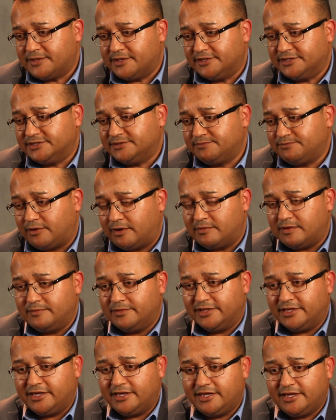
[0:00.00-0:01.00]
is
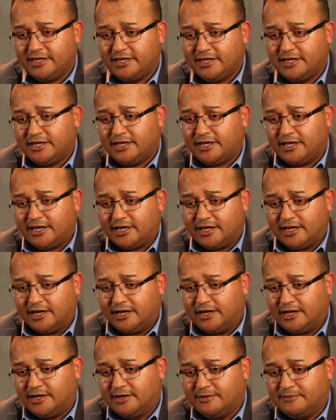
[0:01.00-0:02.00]
probably
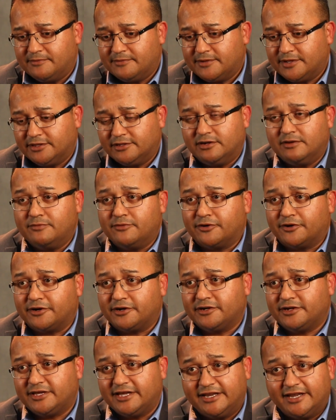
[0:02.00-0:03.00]
a little
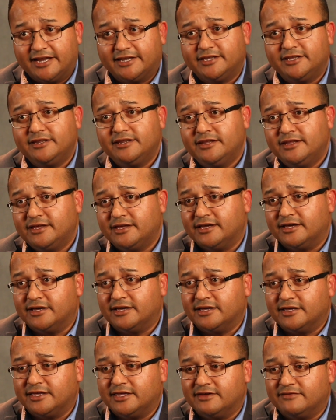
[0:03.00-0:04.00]
more connected,
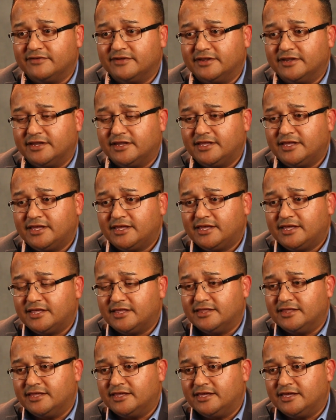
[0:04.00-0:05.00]
given
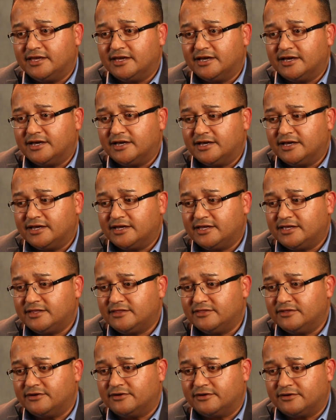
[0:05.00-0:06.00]

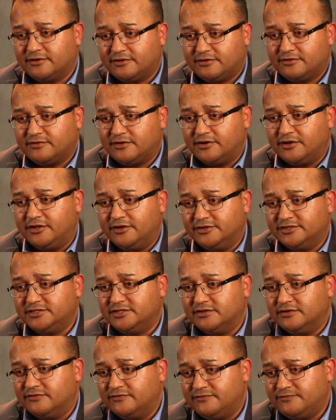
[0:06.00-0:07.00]
their
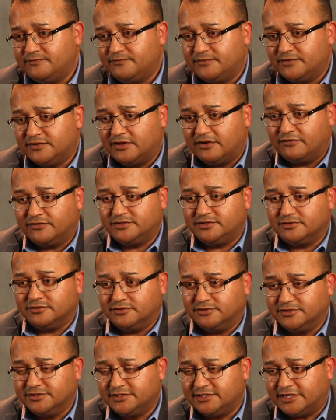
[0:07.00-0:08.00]
use of
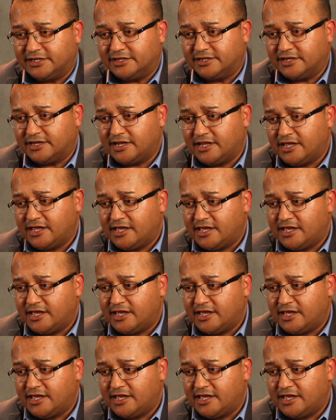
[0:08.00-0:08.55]
tools and